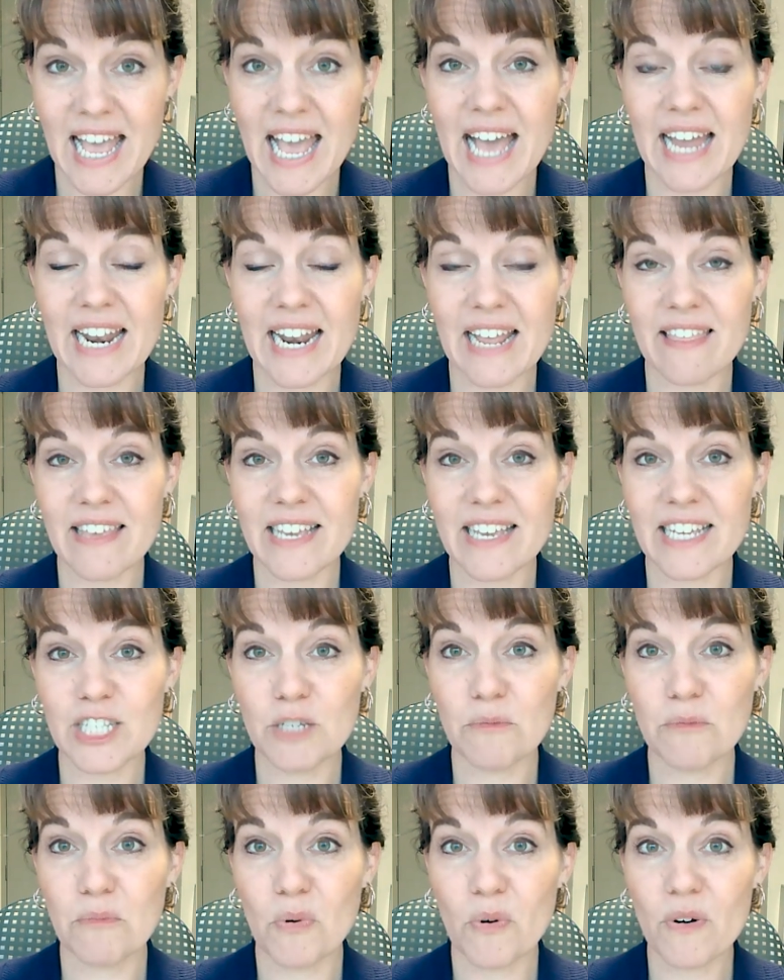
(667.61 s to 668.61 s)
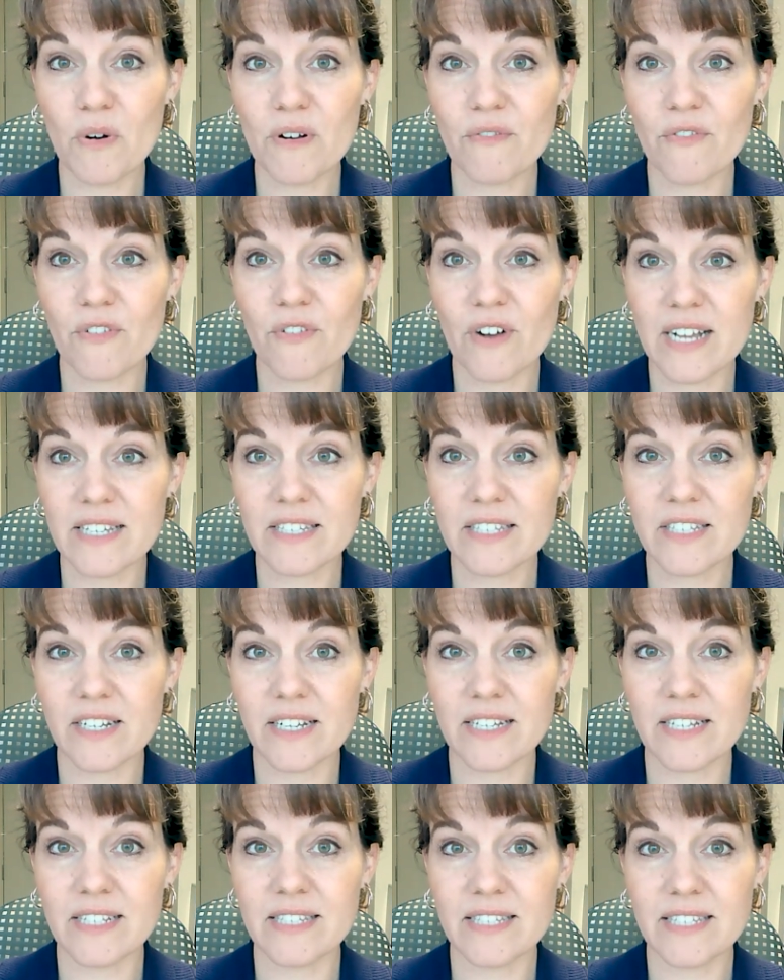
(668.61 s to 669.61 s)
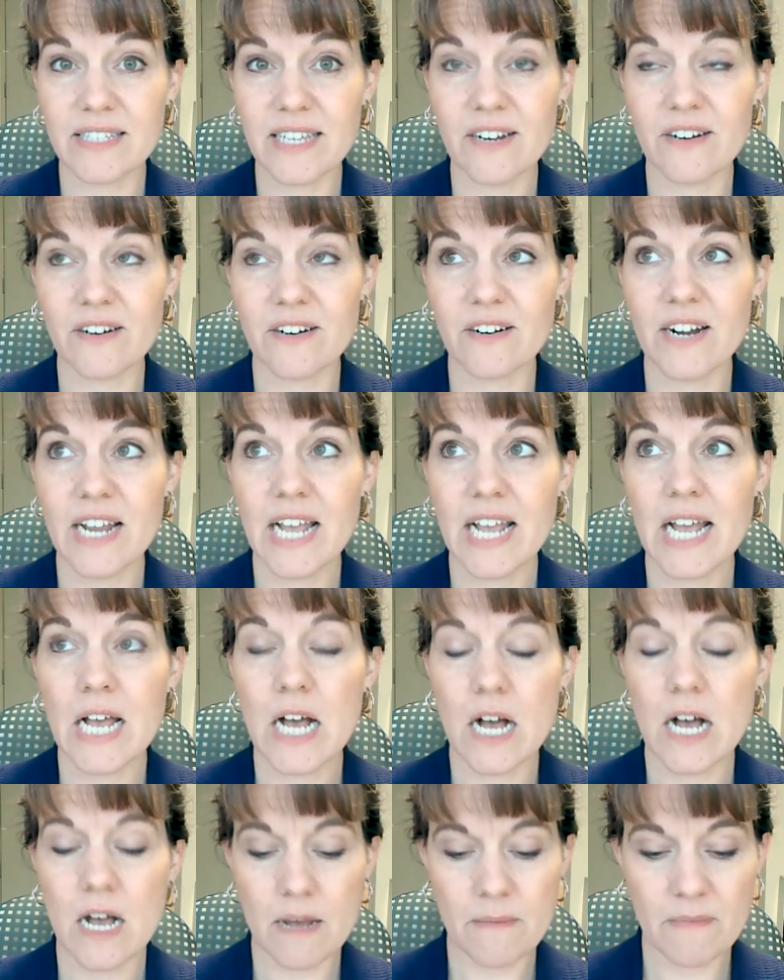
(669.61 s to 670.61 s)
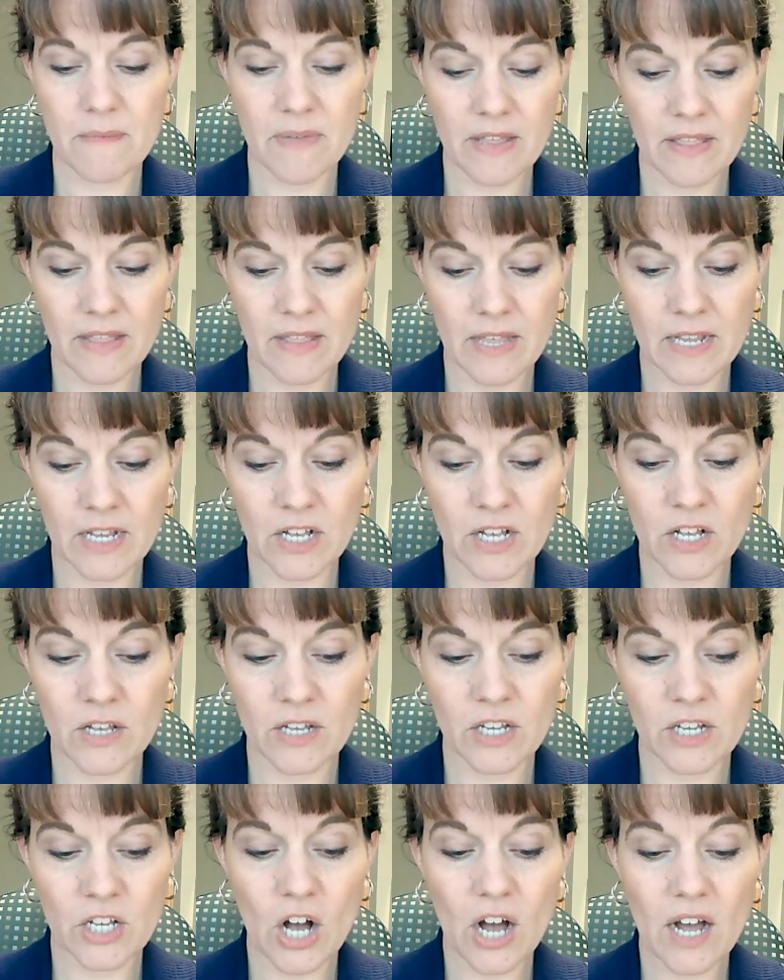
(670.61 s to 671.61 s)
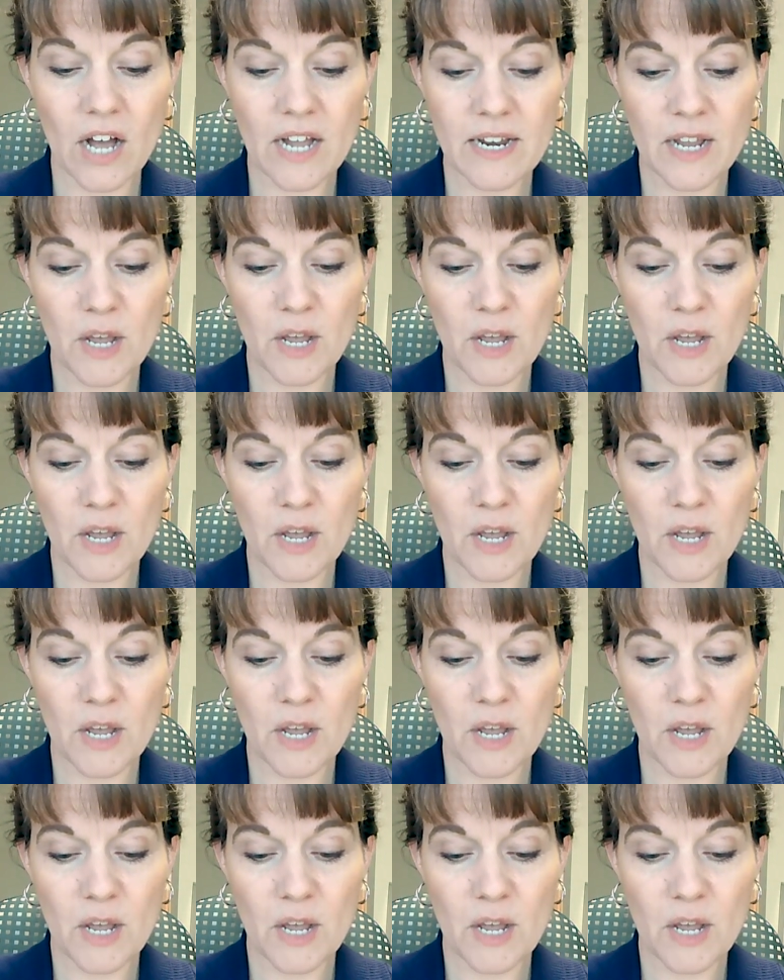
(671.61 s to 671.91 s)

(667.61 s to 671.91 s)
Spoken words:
And I think it's important for us to consider God